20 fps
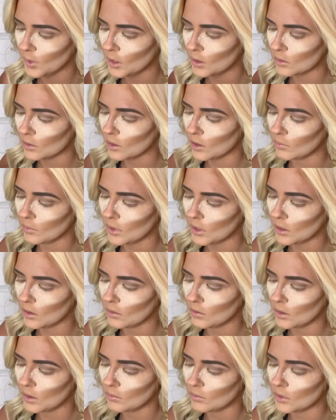So I'm gonna go
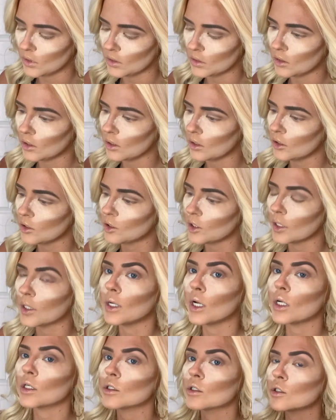in with the darker shade
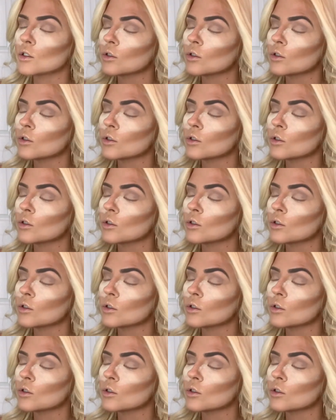next